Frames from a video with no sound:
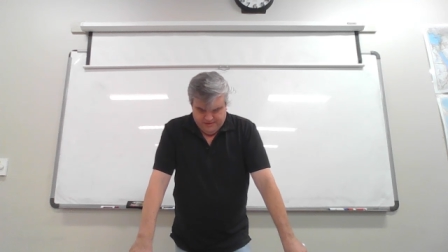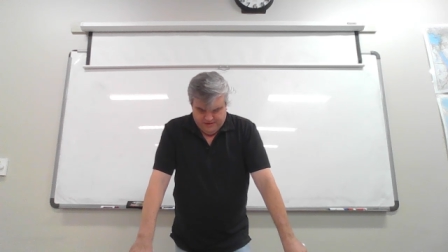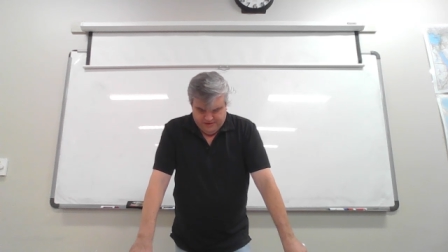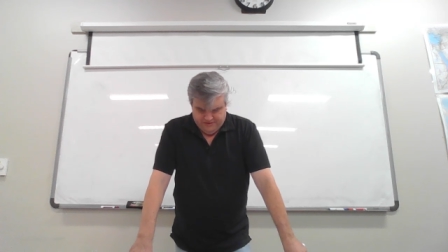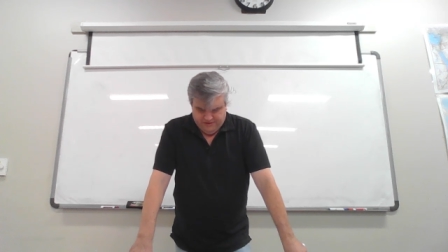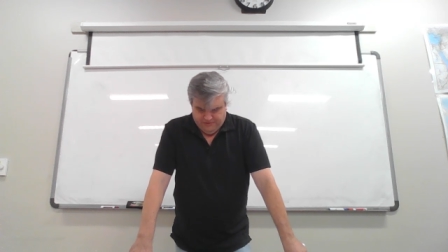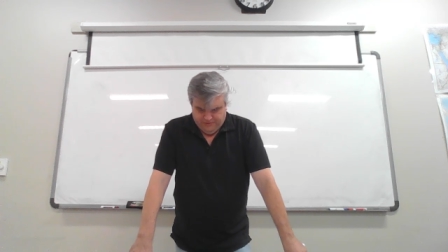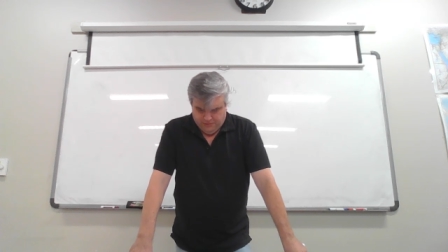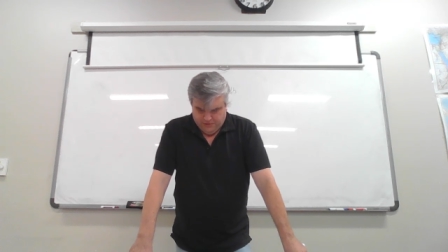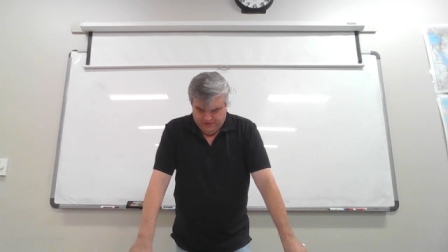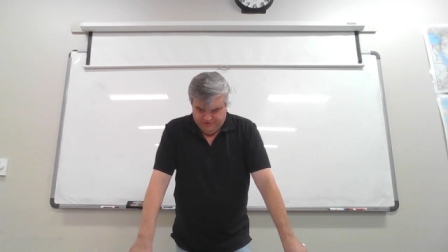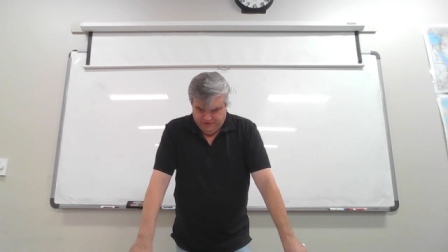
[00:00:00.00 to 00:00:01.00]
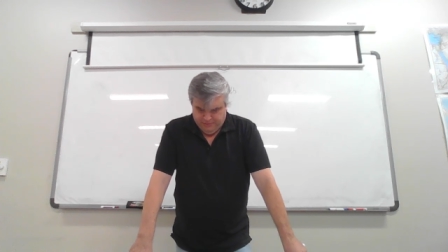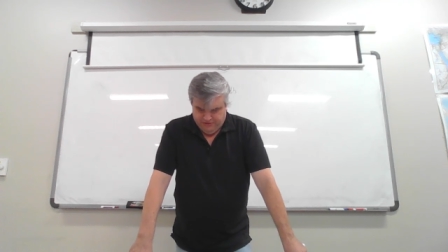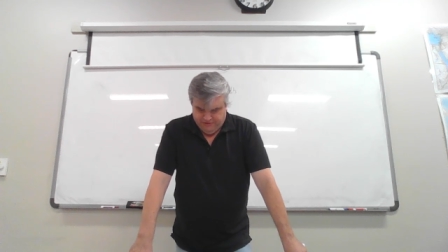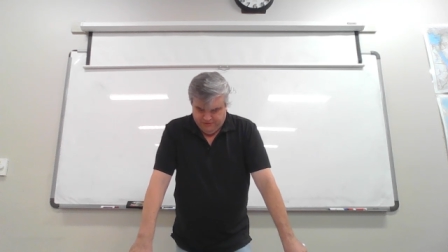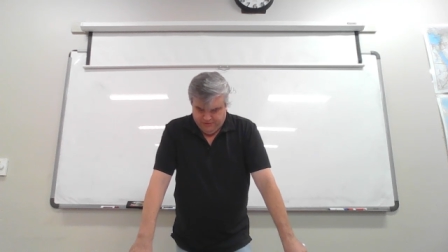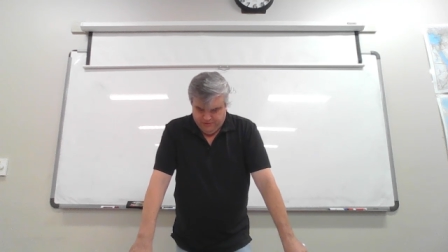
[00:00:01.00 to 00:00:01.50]
uh, civil rights
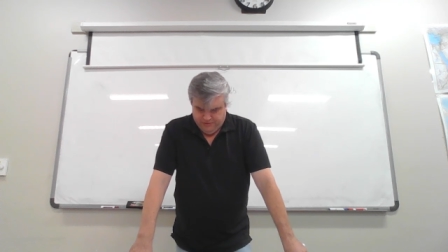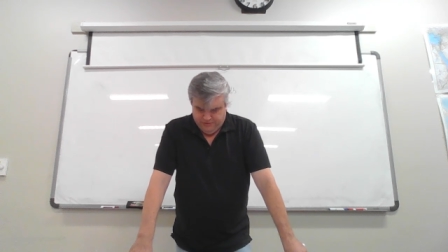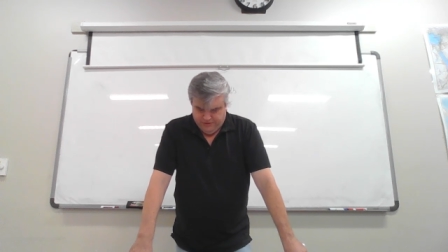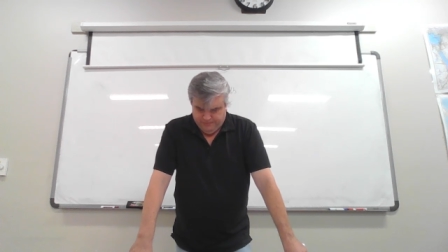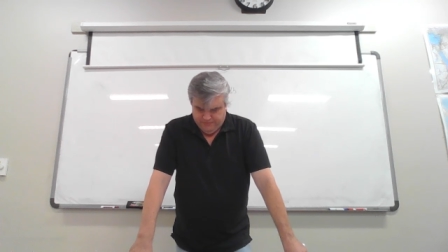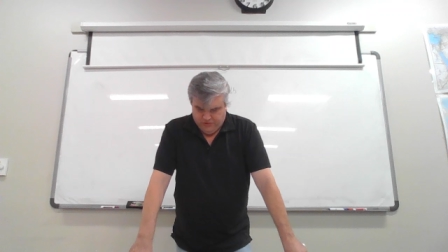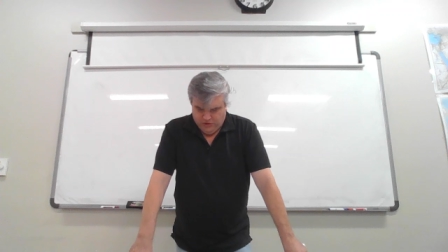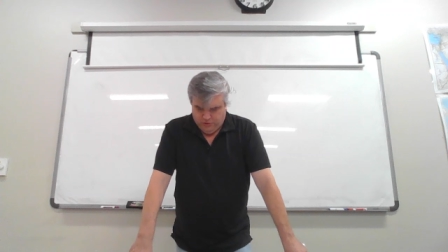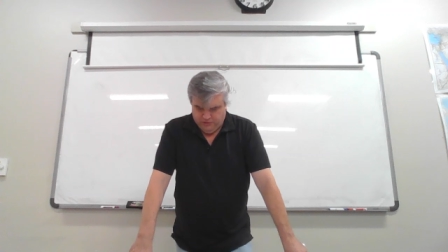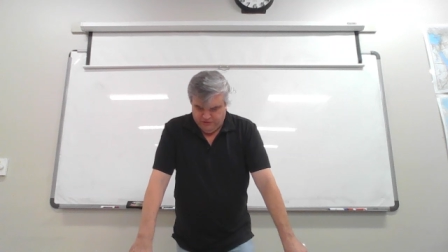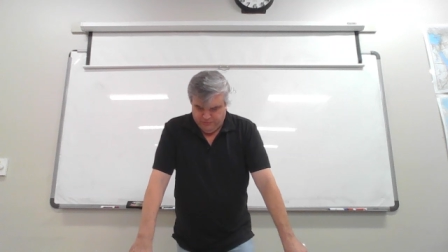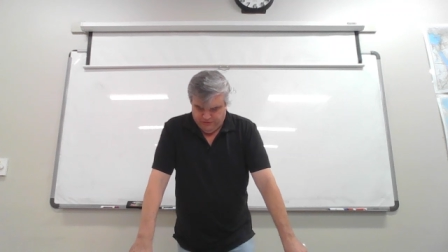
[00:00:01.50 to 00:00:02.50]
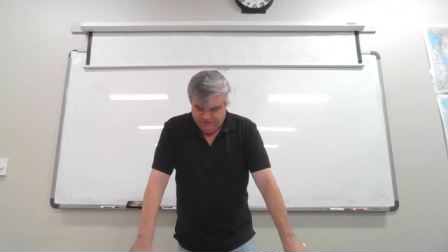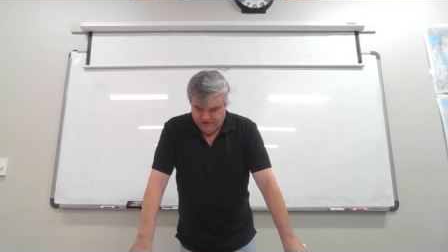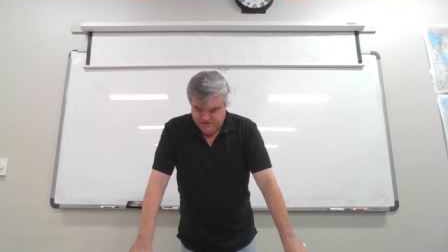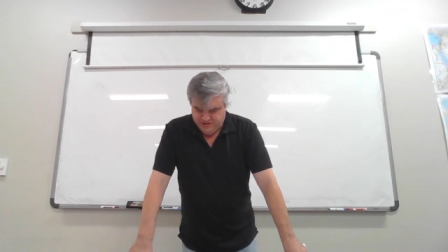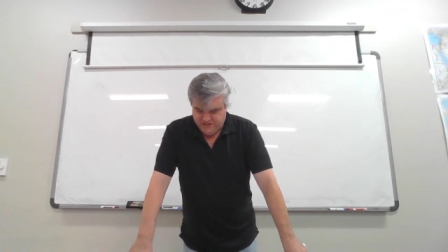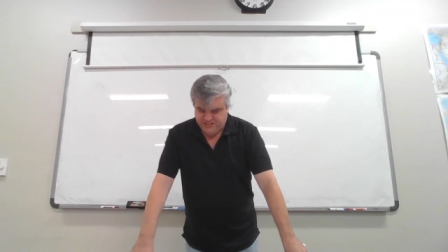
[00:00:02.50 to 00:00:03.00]
liberties include uh, no unreasonable
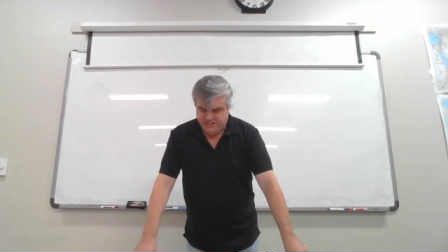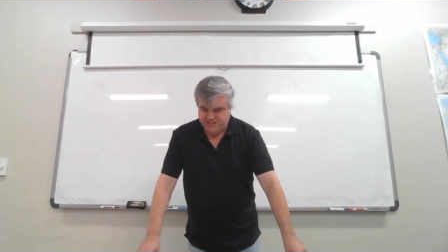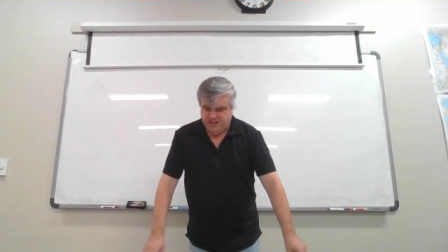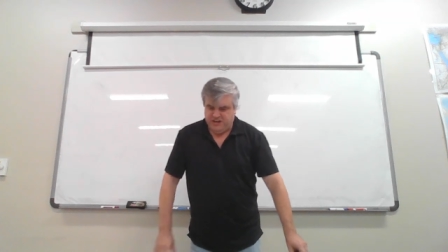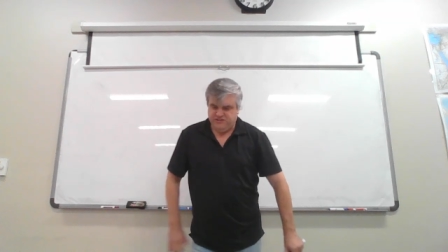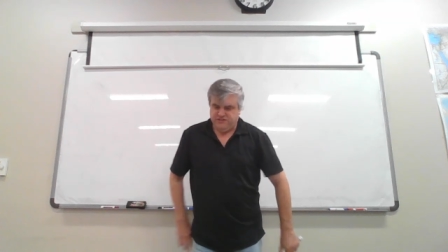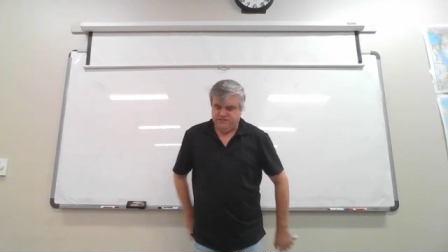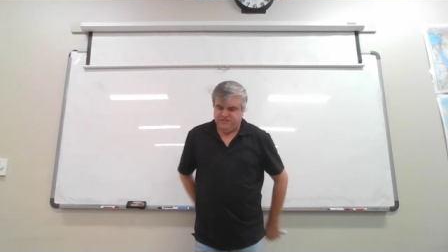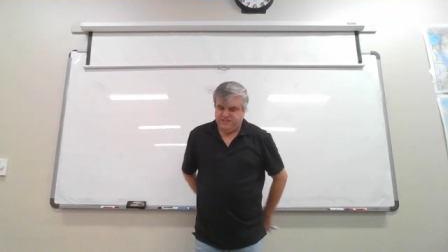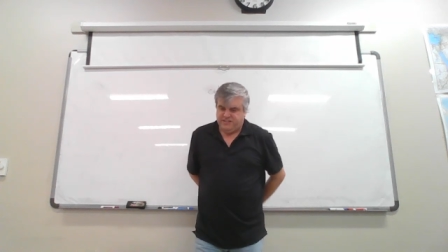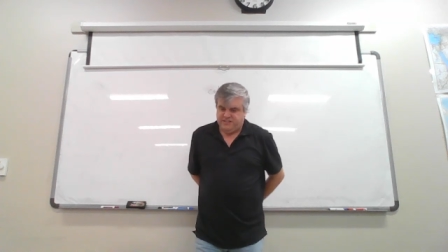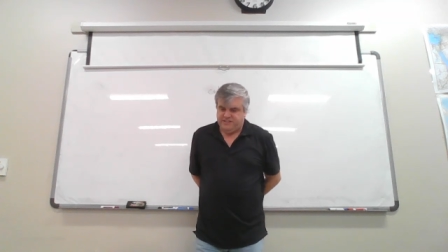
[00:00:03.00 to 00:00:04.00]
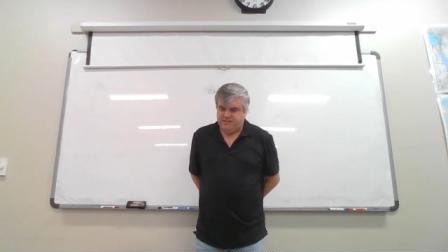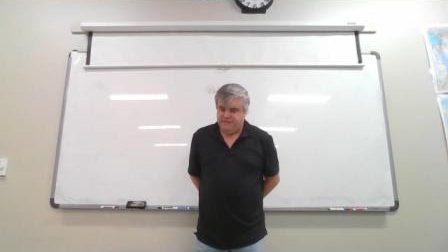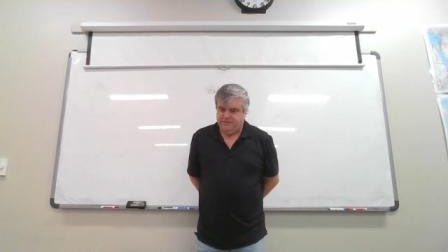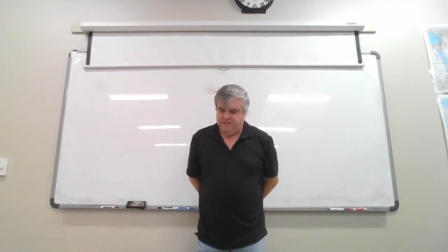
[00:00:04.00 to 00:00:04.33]
searches and seizures,